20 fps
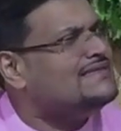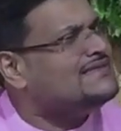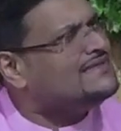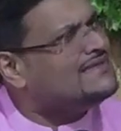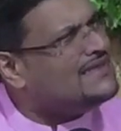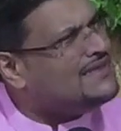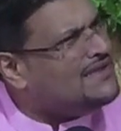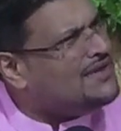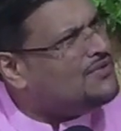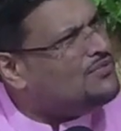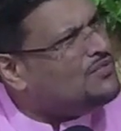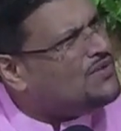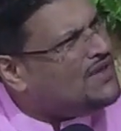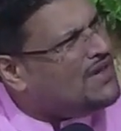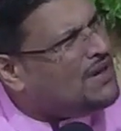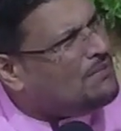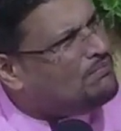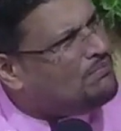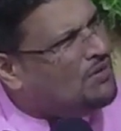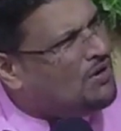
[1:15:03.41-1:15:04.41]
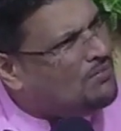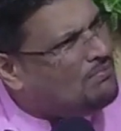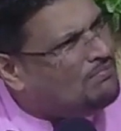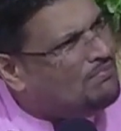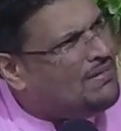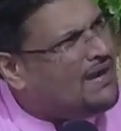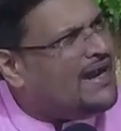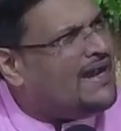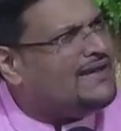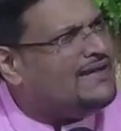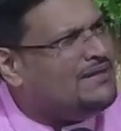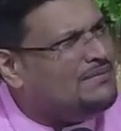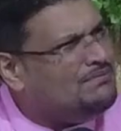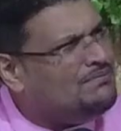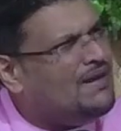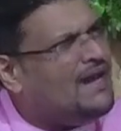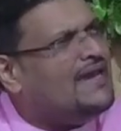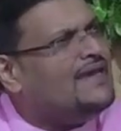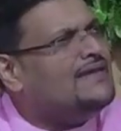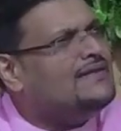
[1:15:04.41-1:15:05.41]
today we are bombarded
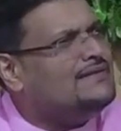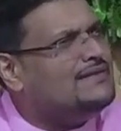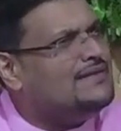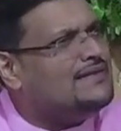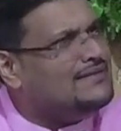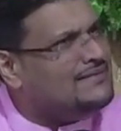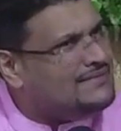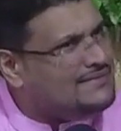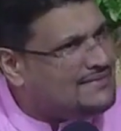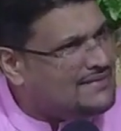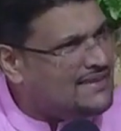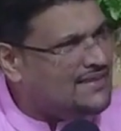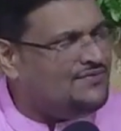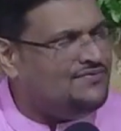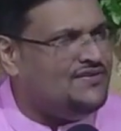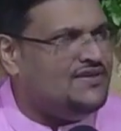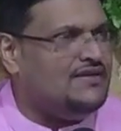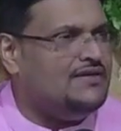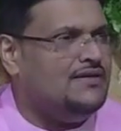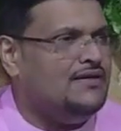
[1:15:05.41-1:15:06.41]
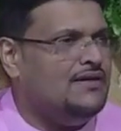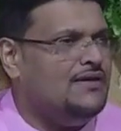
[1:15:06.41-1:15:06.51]
by it in TV